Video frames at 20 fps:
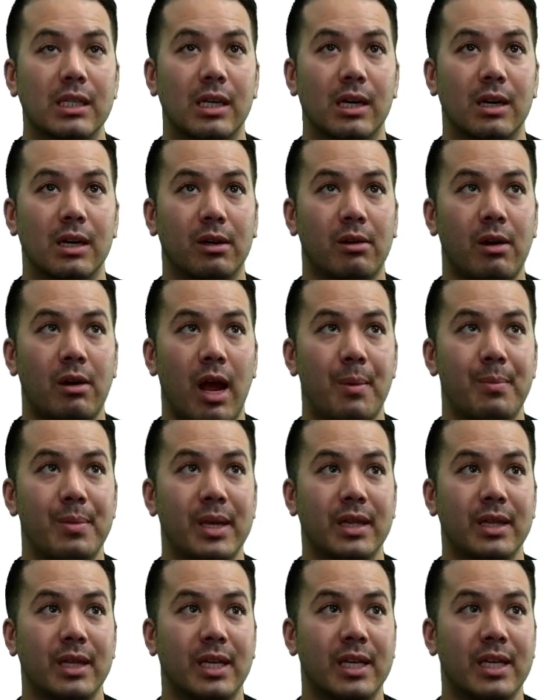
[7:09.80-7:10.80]

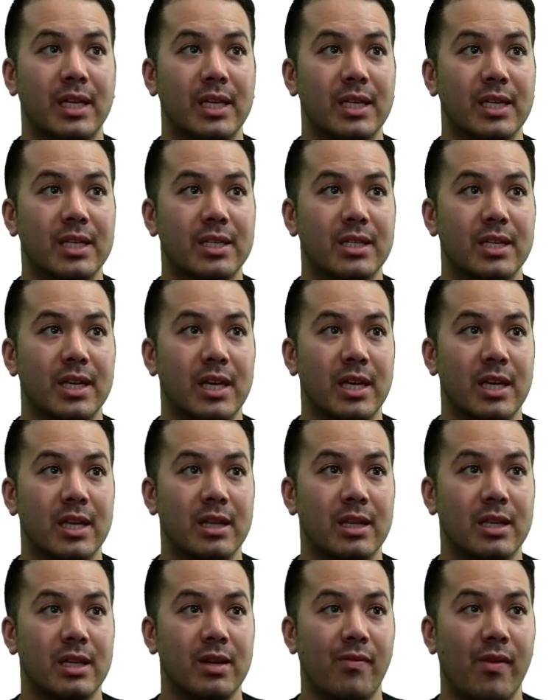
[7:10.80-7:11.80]
grabbing the keys in
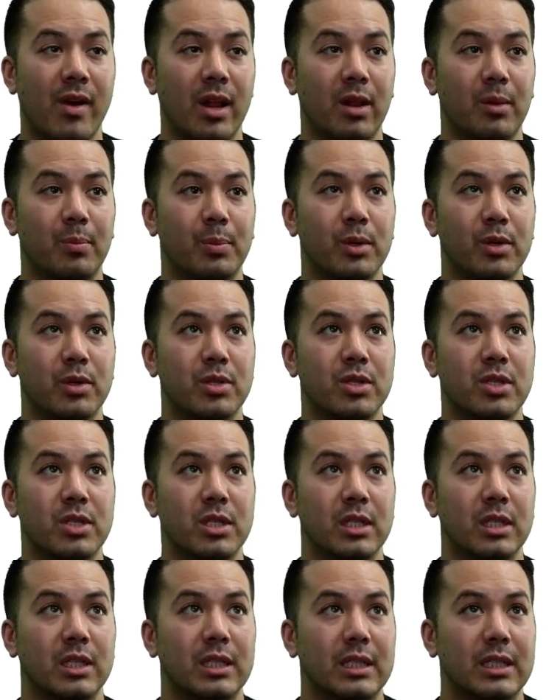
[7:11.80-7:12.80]
the developers
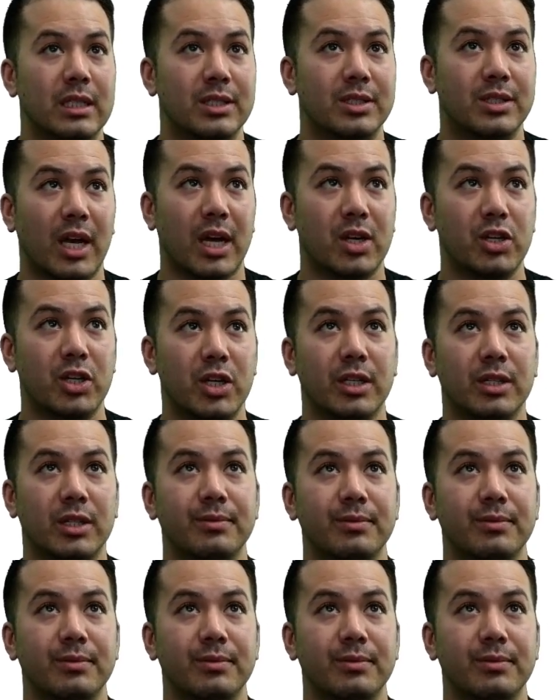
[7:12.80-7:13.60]
section,